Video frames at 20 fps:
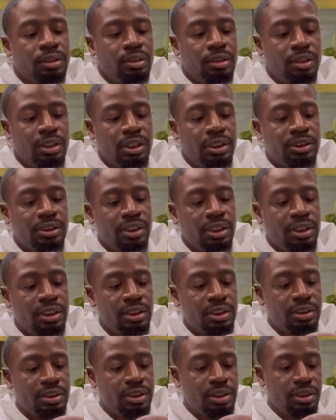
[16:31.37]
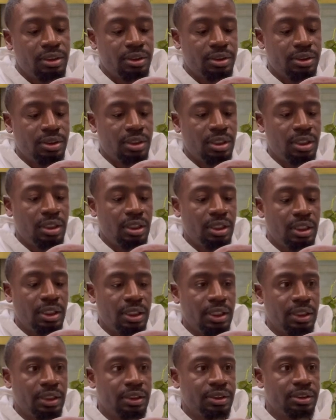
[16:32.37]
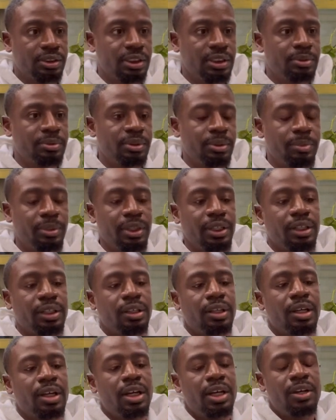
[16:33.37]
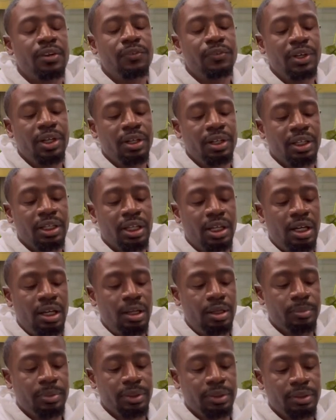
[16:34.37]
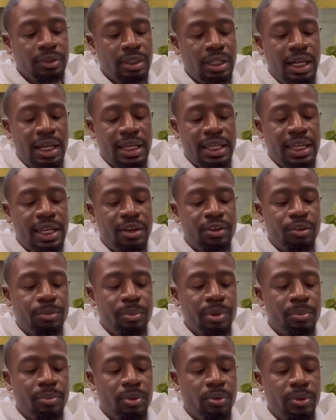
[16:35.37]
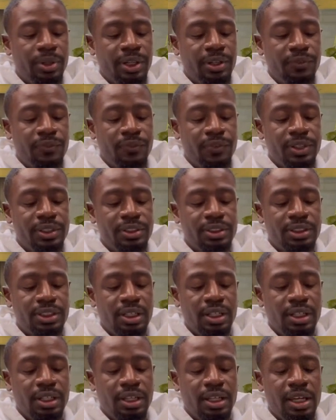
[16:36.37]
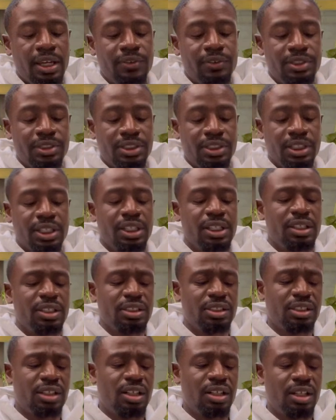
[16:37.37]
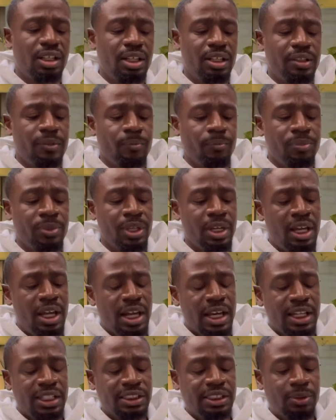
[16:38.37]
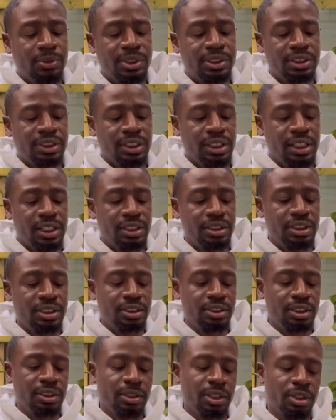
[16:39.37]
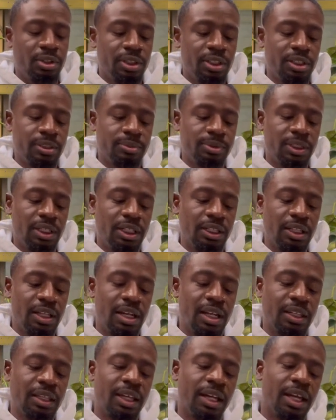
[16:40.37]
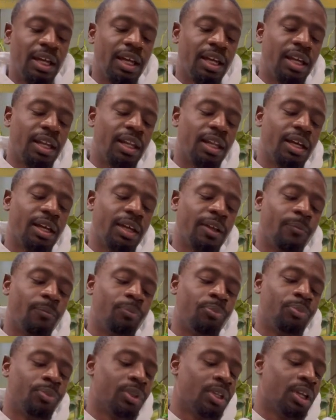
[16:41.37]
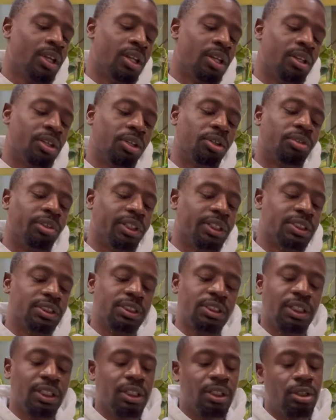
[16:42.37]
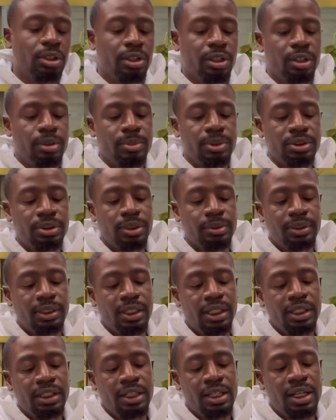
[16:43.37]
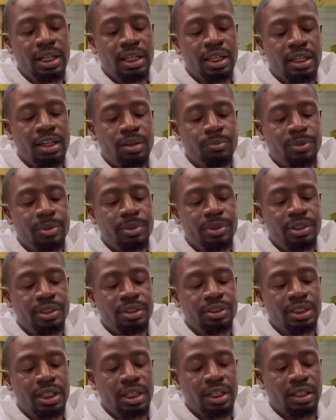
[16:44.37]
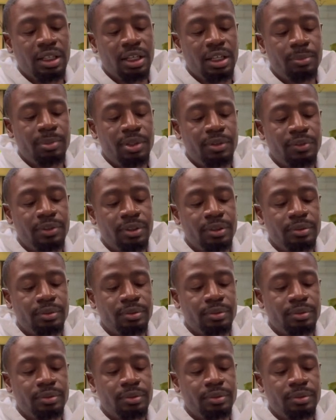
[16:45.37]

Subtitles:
Like I said, this little Starlite, it seems to be very common. I can't remember when I first started ever seeing this Starlite. I guess I wasn't into Syngoniums like that. I think I had like the green Syngonium or something like that. I can't remember the exact name of it.